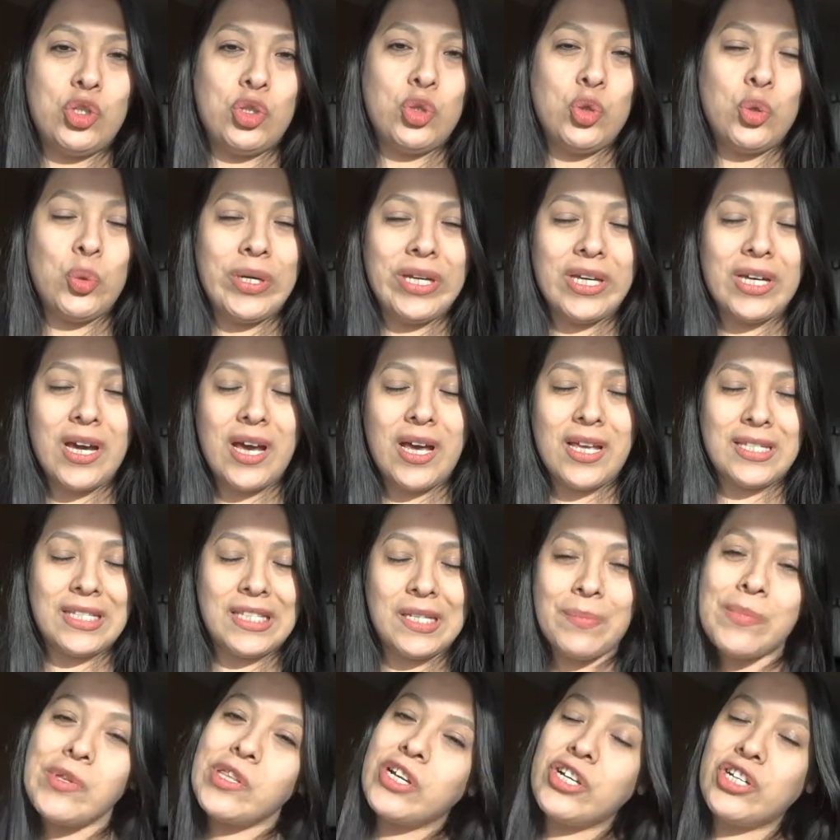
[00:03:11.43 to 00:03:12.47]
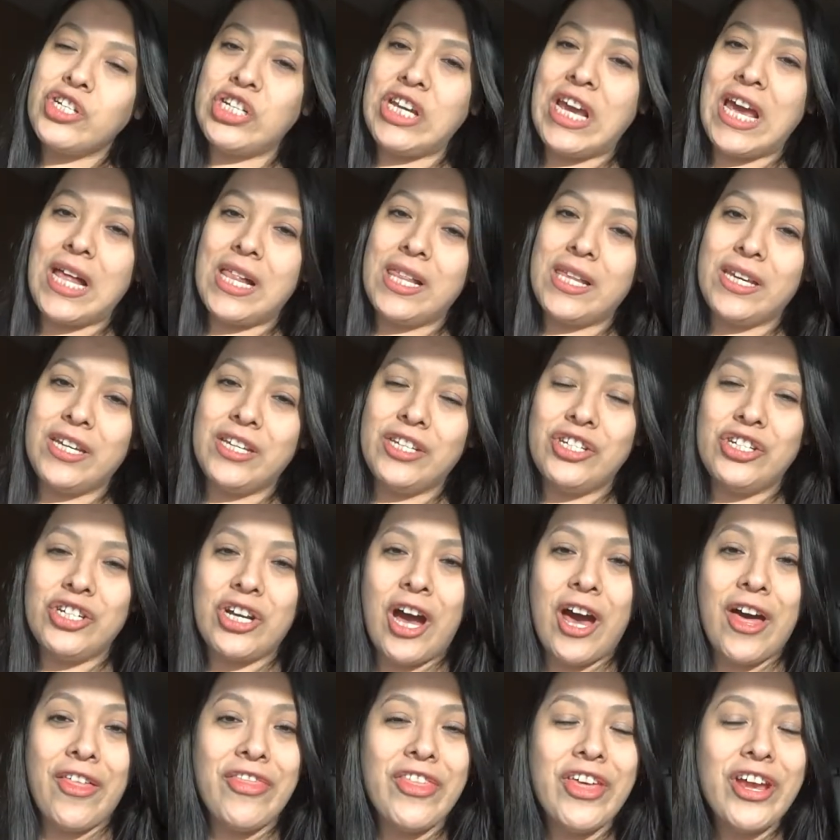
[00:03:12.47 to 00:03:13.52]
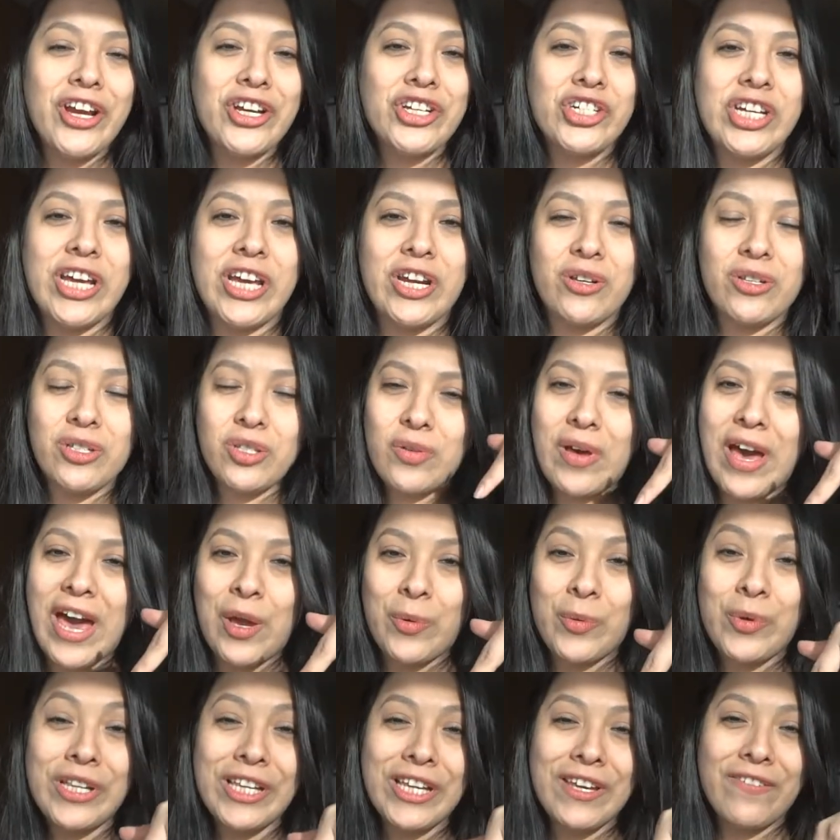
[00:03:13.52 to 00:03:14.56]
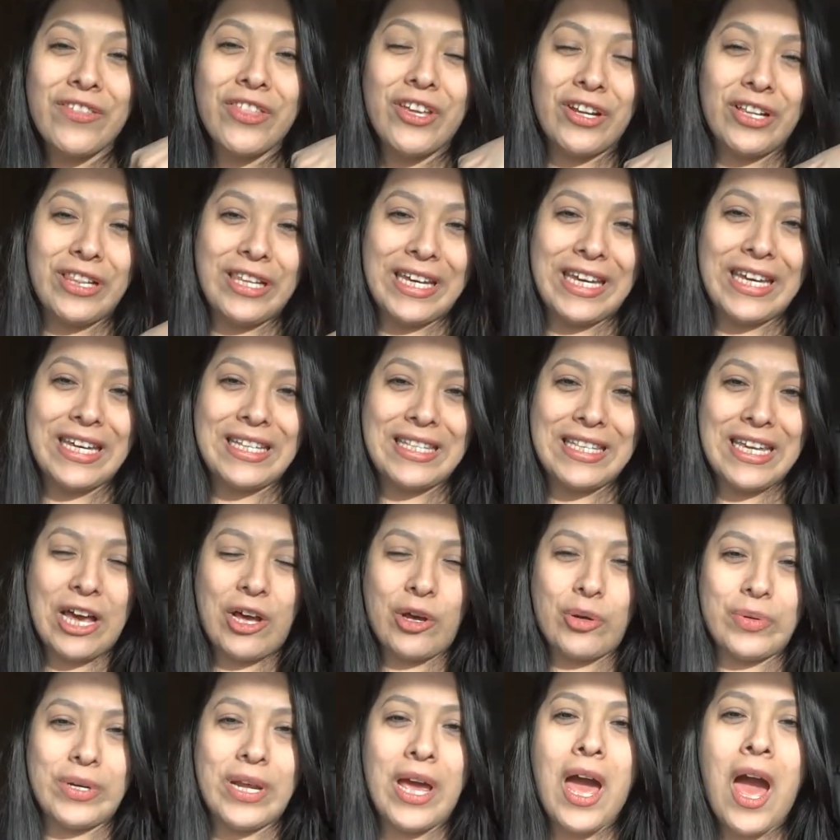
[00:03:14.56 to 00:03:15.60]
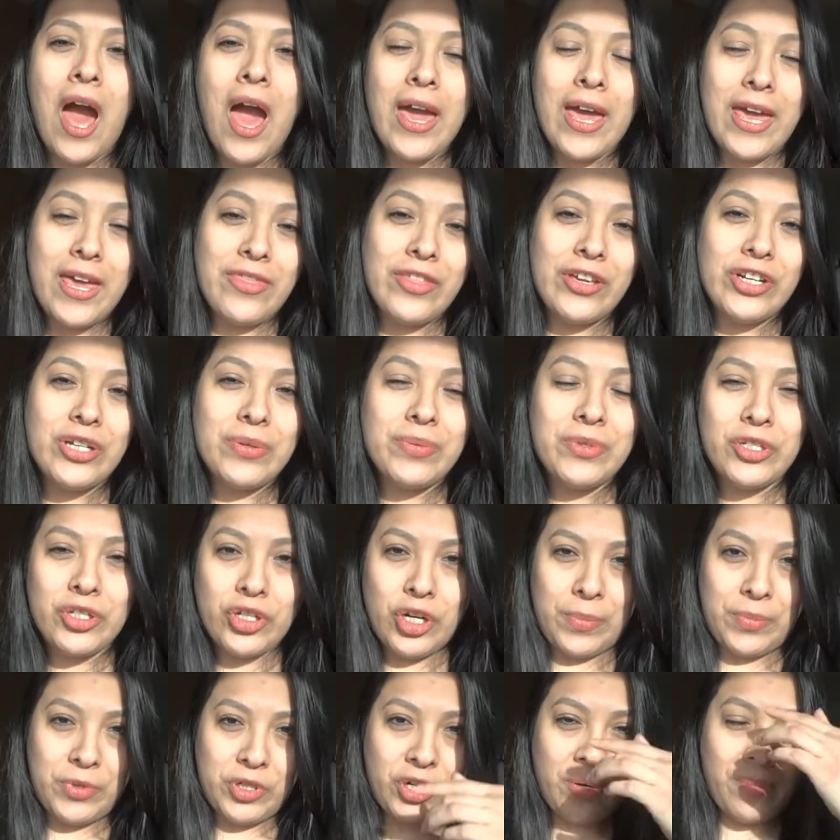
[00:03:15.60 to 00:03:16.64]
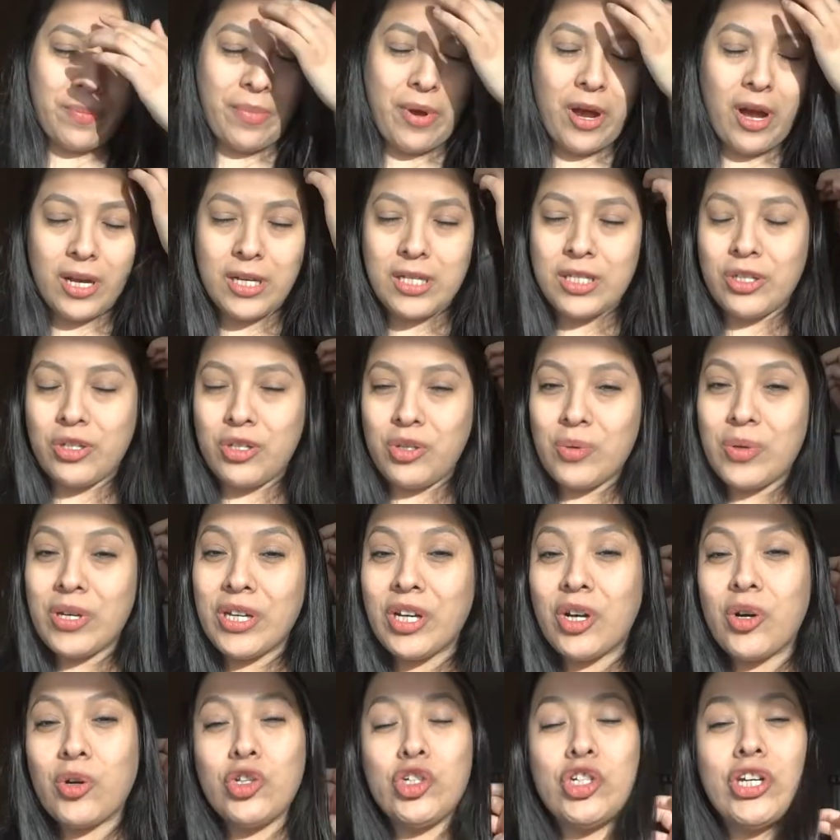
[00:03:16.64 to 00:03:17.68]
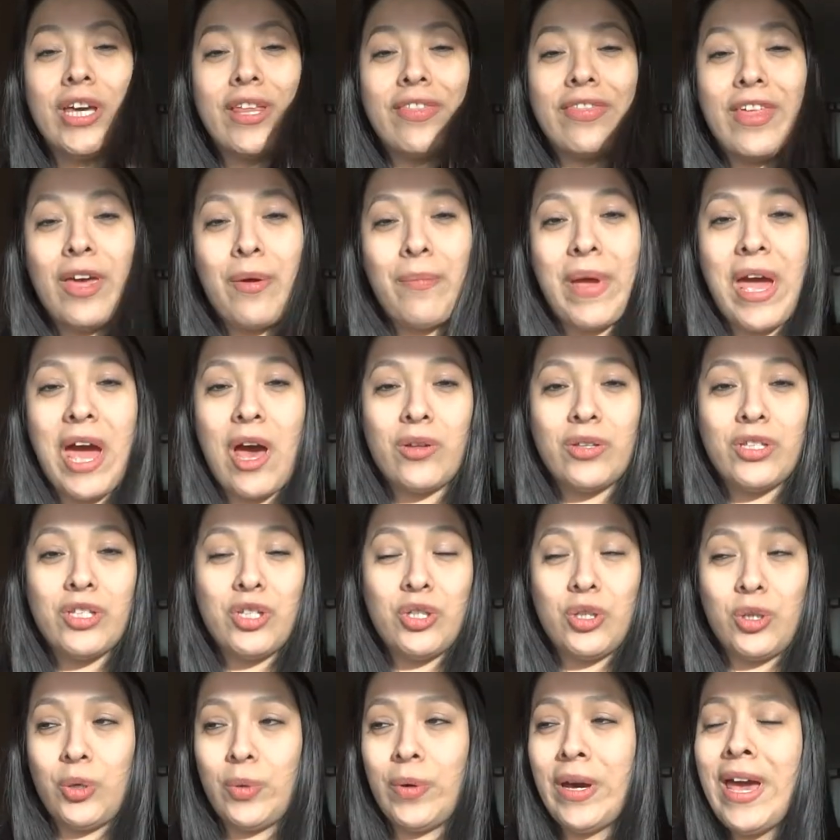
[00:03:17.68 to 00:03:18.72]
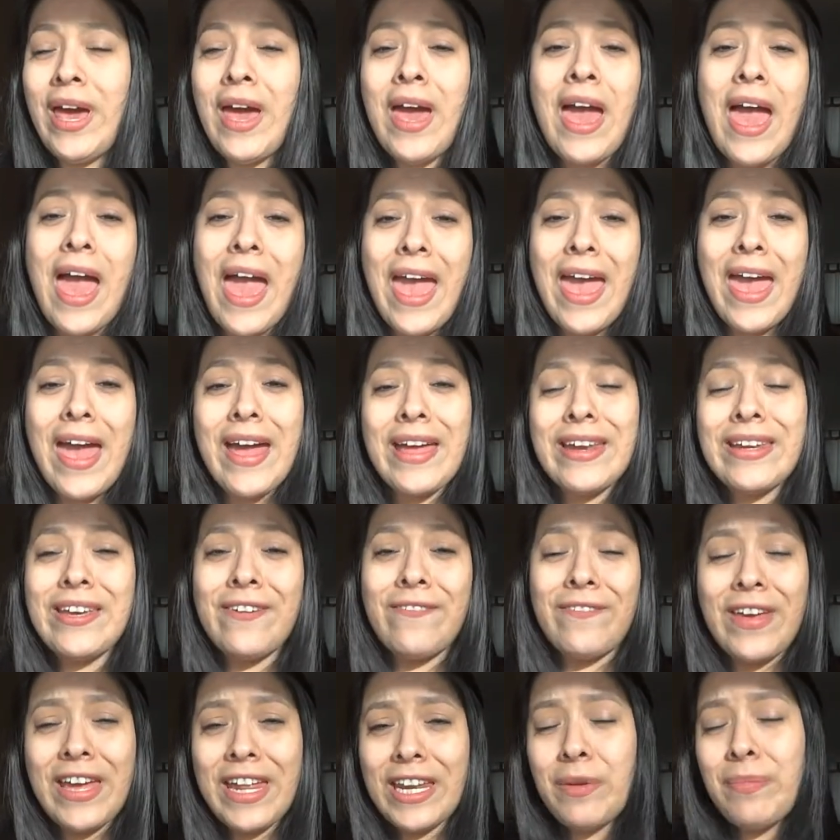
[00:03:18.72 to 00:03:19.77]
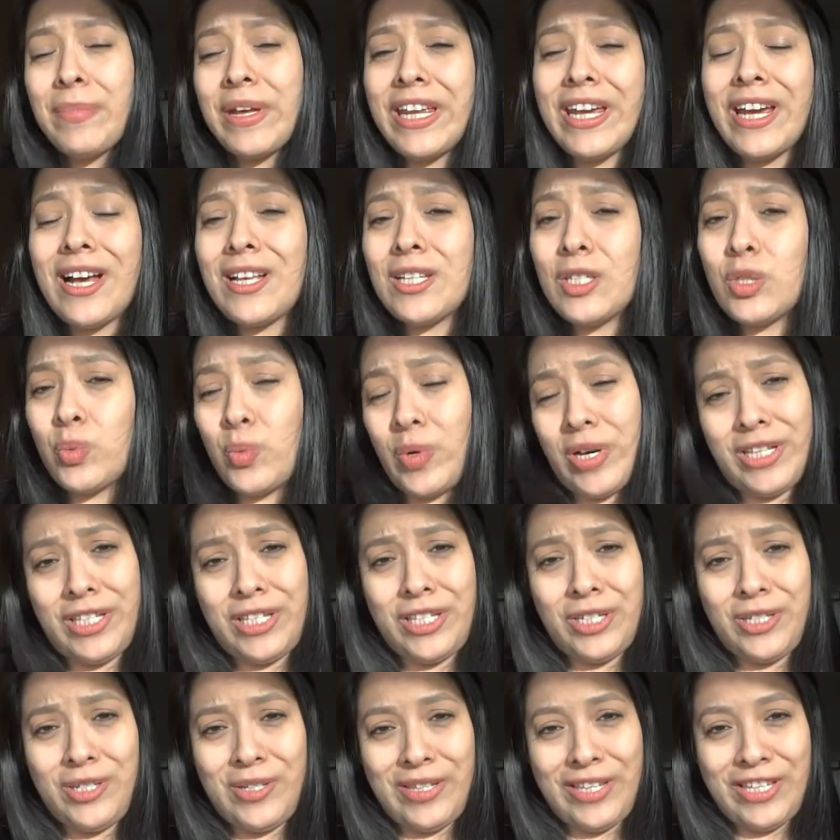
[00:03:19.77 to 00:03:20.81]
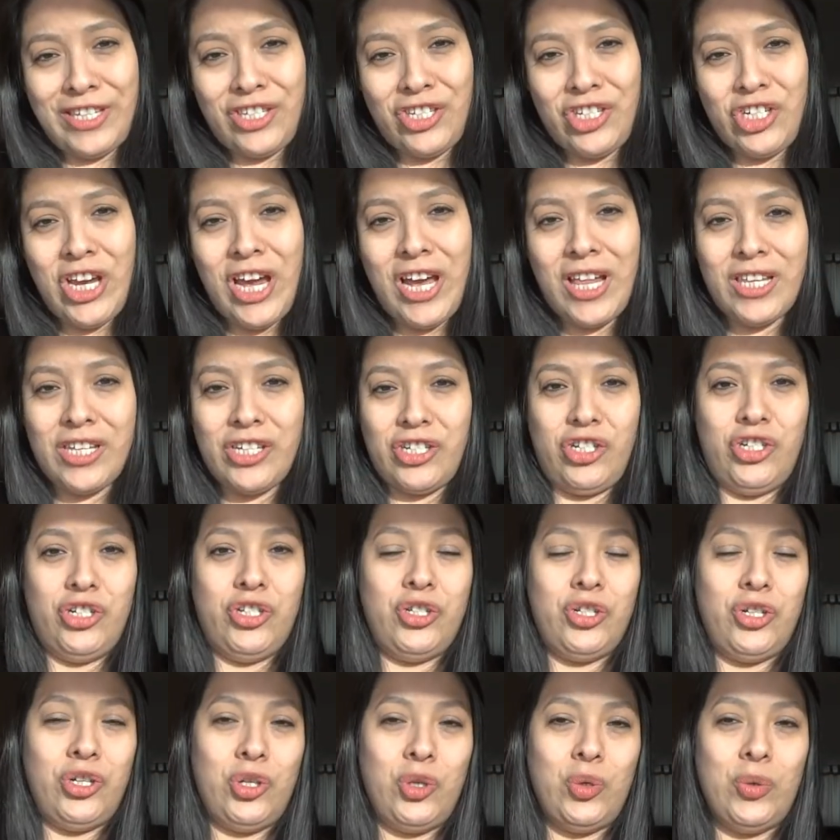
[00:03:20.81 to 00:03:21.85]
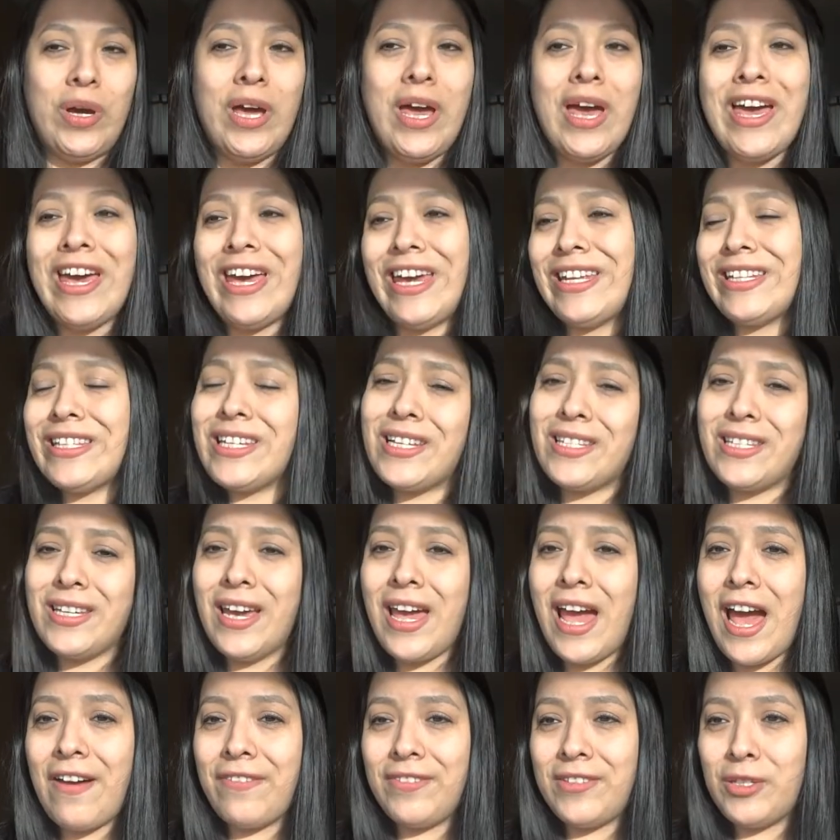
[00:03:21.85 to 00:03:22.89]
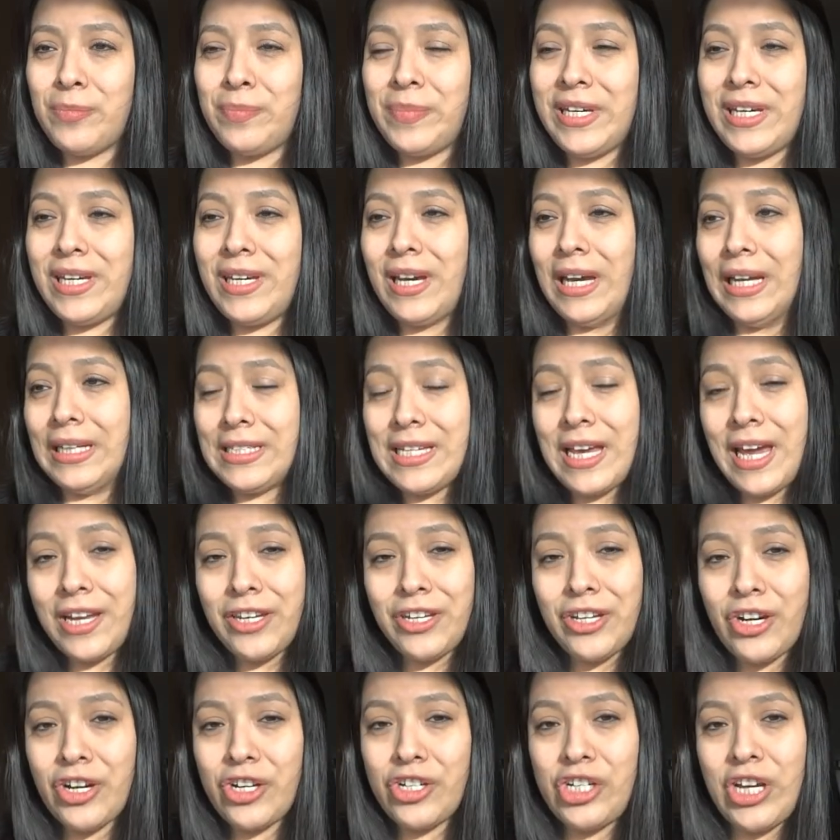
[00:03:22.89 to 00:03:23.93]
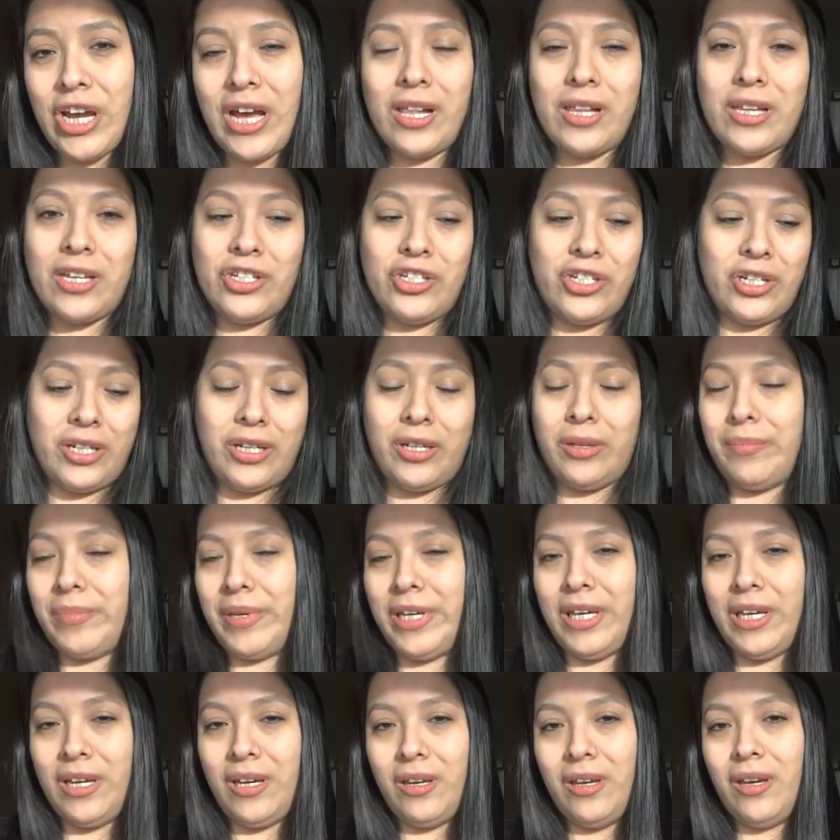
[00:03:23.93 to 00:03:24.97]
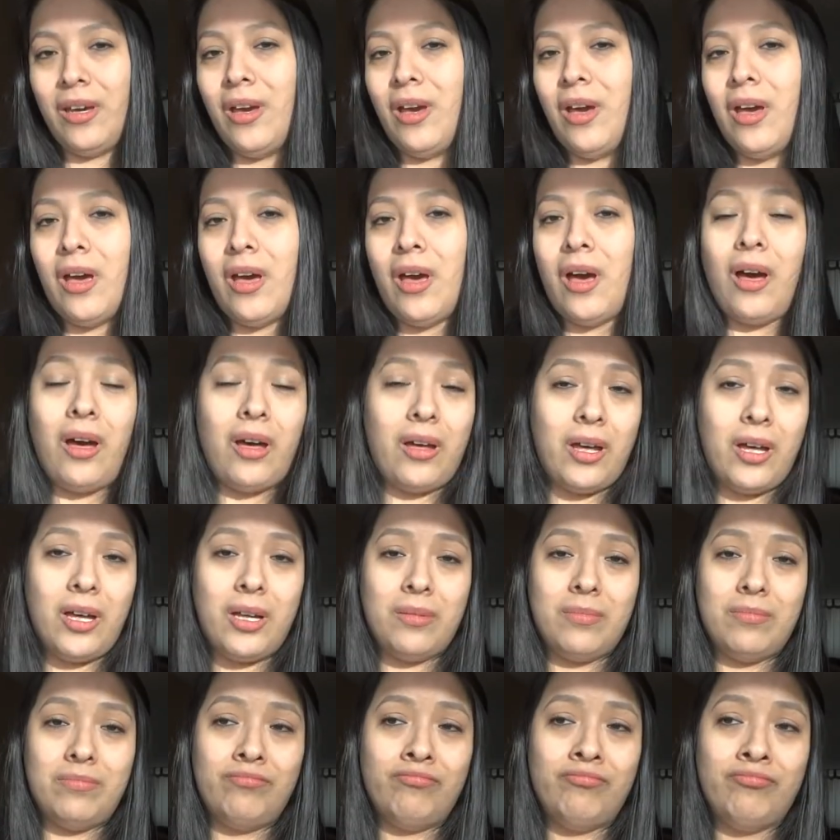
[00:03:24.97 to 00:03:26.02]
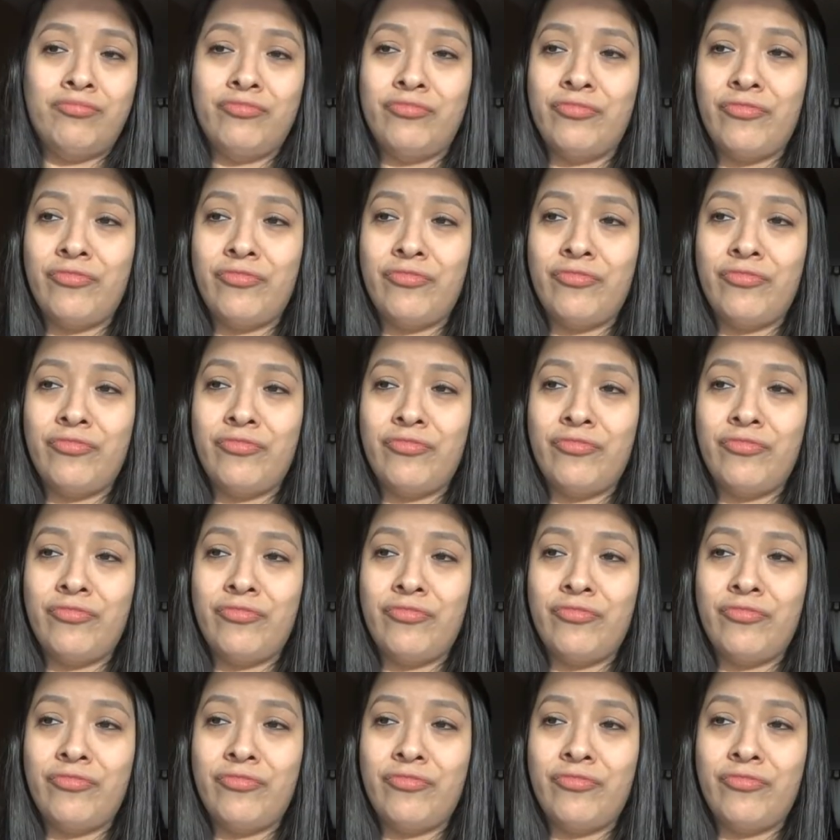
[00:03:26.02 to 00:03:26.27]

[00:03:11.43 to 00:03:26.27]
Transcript: doing a similar challenge on their channel, so I will leave their link down in the description box so you can go check them out too. And if anybody else wants to do this challenge too, it doesn't have to be a ten year challenge. It can be um,